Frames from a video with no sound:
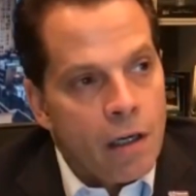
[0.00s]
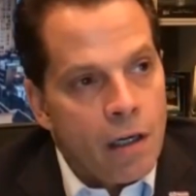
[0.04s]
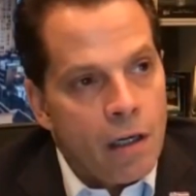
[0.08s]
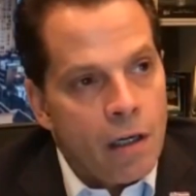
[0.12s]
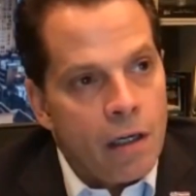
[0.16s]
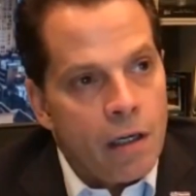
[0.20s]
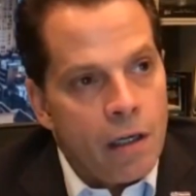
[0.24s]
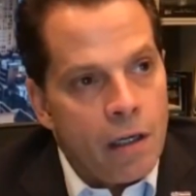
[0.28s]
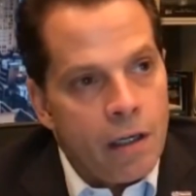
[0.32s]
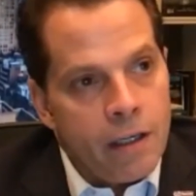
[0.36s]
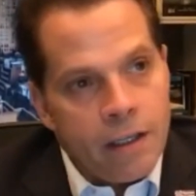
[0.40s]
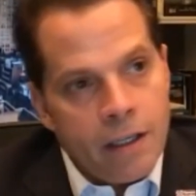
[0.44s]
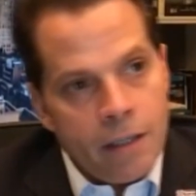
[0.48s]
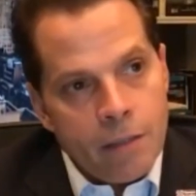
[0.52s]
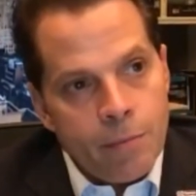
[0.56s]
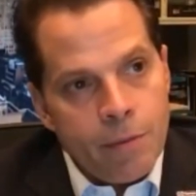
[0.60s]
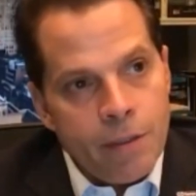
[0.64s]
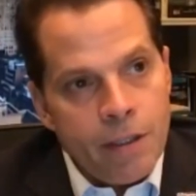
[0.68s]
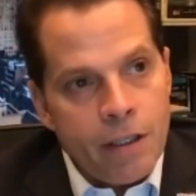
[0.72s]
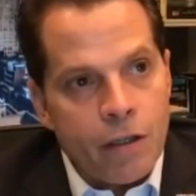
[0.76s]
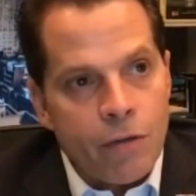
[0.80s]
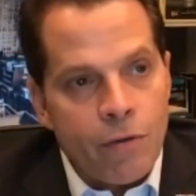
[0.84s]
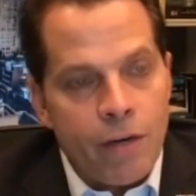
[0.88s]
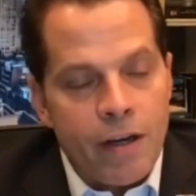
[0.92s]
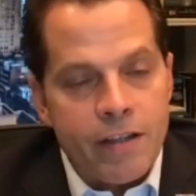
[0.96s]
And it'll
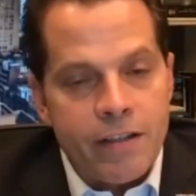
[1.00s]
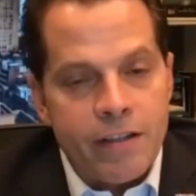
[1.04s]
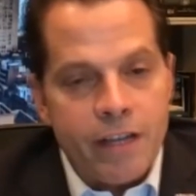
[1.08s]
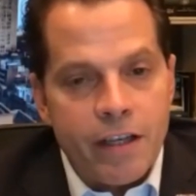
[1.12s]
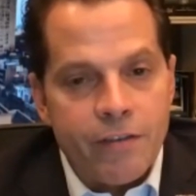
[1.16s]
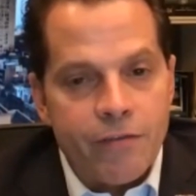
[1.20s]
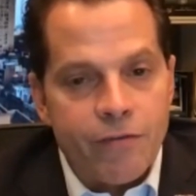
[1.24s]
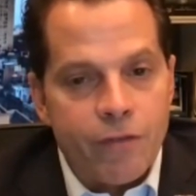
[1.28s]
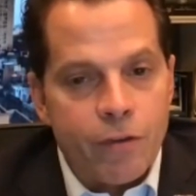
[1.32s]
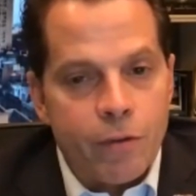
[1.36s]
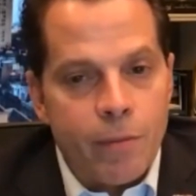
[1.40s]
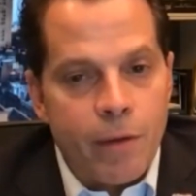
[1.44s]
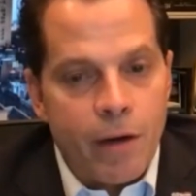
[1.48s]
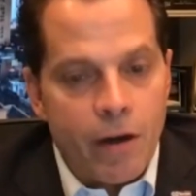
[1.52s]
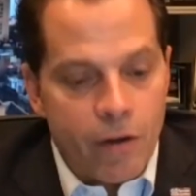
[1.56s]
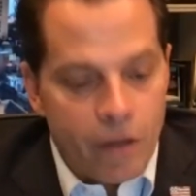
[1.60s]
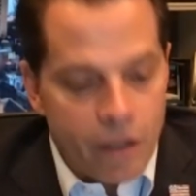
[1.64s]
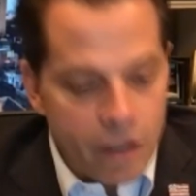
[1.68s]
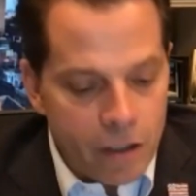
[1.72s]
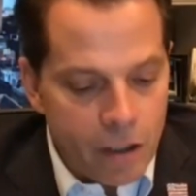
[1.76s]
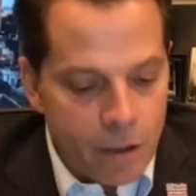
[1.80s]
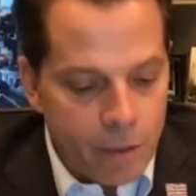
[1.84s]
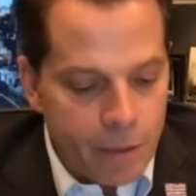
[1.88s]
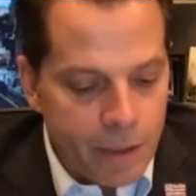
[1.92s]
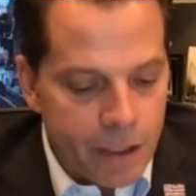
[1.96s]
be a great day for
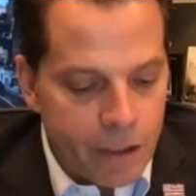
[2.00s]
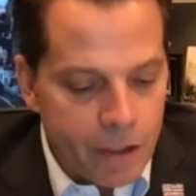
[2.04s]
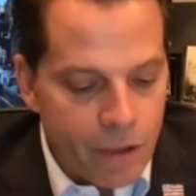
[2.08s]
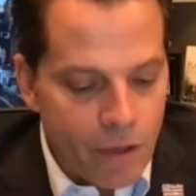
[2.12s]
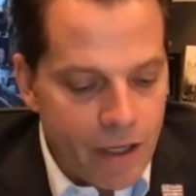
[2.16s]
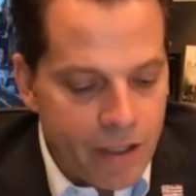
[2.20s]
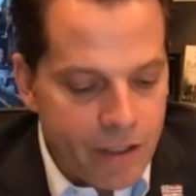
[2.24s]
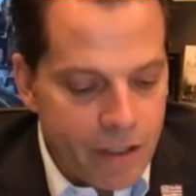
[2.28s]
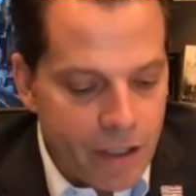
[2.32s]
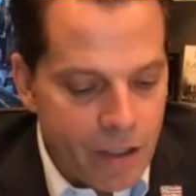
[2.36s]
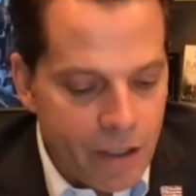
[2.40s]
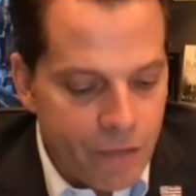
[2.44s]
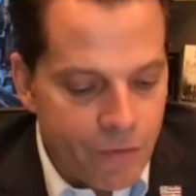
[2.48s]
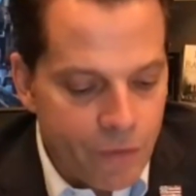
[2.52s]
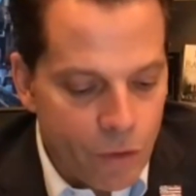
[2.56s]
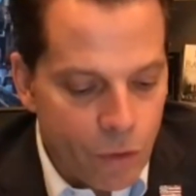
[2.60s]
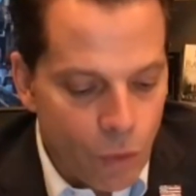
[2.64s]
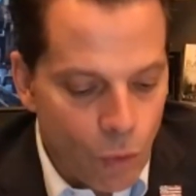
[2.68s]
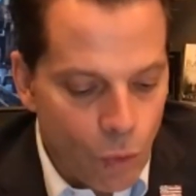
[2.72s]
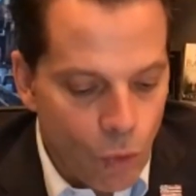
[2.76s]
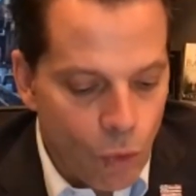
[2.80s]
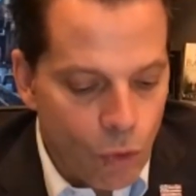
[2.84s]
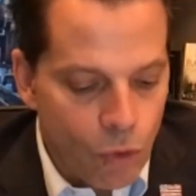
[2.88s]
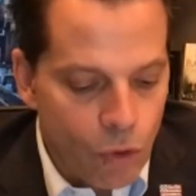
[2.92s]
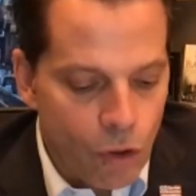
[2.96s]
America. It'll be a great day for
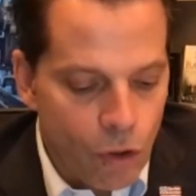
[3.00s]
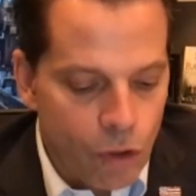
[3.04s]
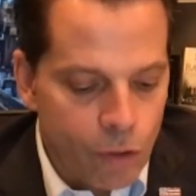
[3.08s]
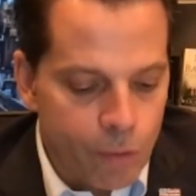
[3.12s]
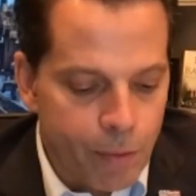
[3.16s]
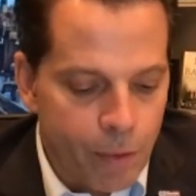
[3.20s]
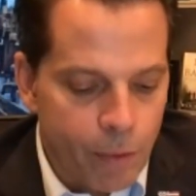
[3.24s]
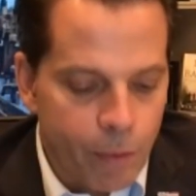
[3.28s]
the world.